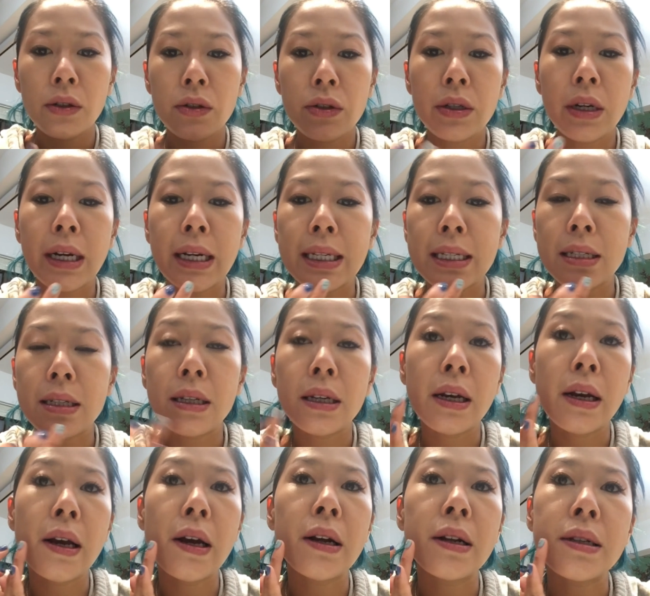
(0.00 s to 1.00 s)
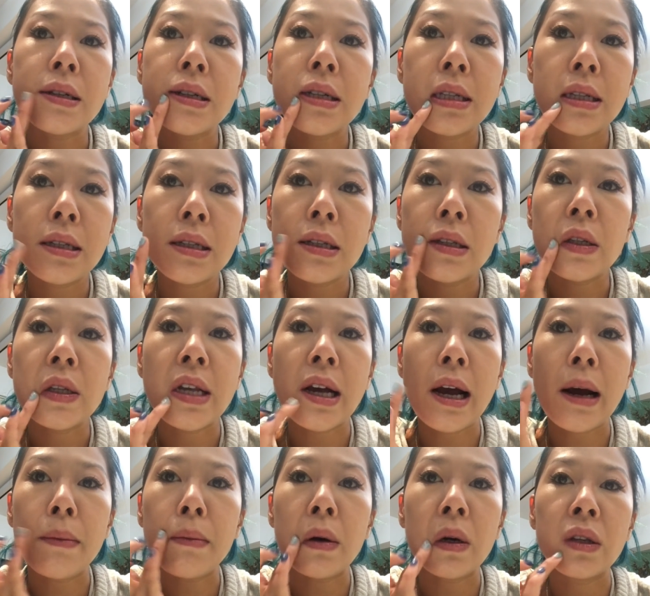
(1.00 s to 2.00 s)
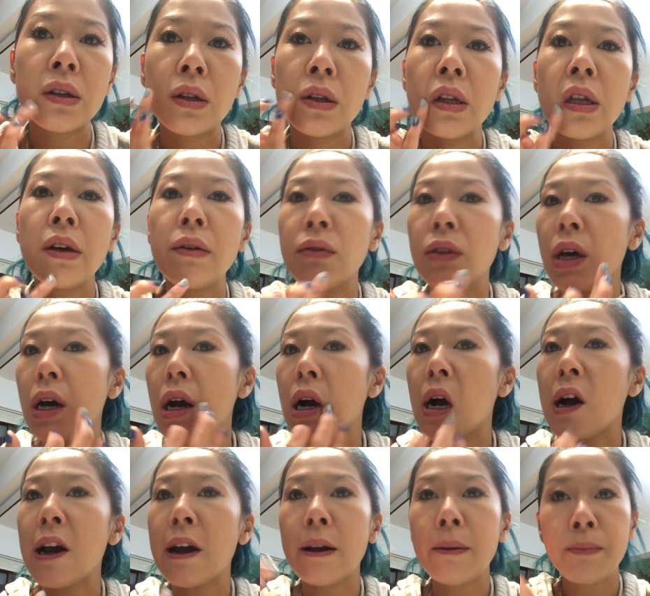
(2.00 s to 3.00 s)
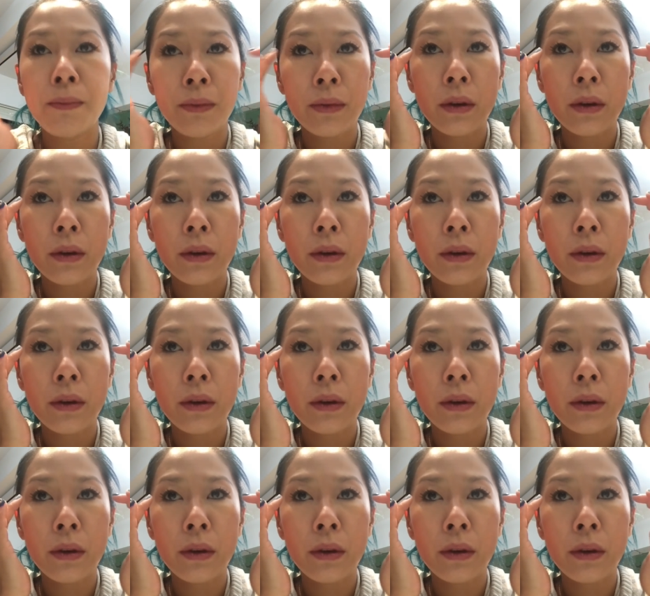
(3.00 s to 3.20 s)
Gently dab underneath the eye,